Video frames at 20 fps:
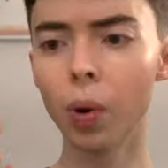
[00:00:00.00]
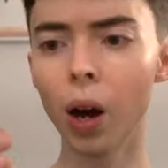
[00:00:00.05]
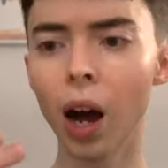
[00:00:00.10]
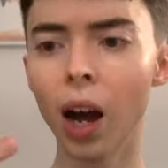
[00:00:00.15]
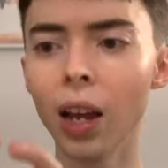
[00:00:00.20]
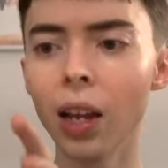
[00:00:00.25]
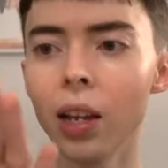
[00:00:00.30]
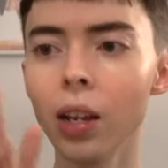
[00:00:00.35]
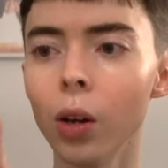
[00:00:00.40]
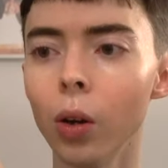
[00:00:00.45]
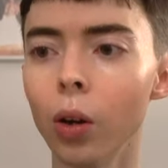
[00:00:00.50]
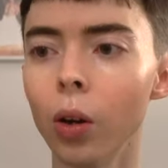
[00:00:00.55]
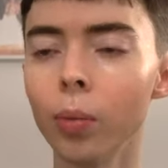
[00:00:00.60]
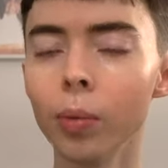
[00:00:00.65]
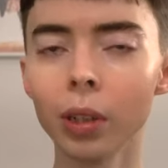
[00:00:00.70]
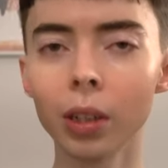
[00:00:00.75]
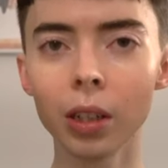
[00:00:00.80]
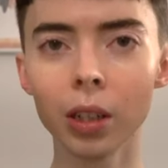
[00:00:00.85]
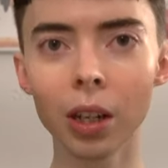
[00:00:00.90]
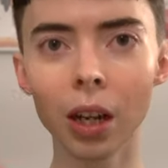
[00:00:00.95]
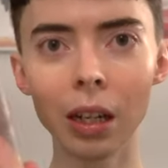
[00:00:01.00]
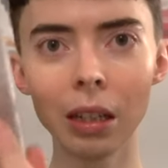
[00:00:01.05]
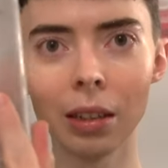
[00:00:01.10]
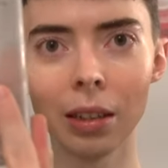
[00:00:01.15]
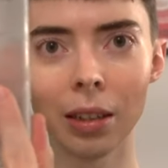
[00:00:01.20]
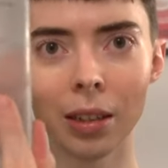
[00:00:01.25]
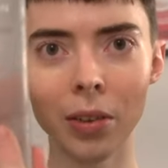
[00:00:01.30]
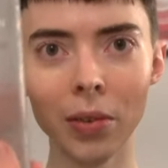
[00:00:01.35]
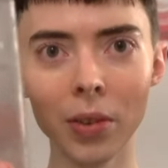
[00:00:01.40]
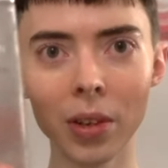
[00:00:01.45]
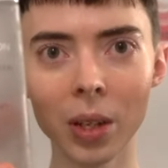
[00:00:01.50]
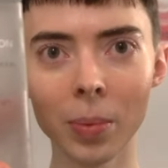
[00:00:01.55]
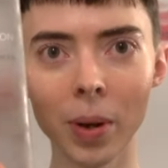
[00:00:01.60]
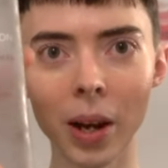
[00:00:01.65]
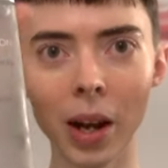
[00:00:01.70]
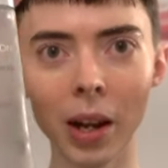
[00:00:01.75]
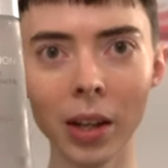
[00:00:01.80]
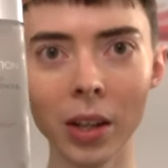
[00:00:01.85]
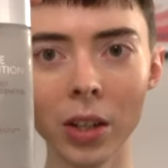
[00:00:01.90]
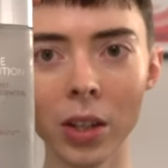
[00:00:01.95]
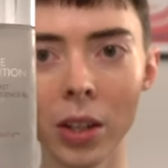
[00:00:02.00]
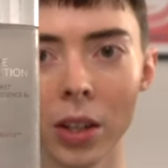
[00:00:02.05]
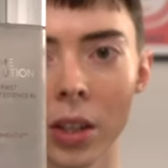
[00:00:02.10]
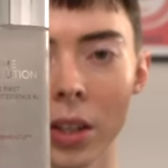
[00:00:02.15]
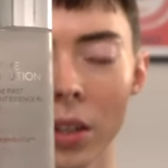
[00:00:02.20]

But I, oh my gosh, I love this packaging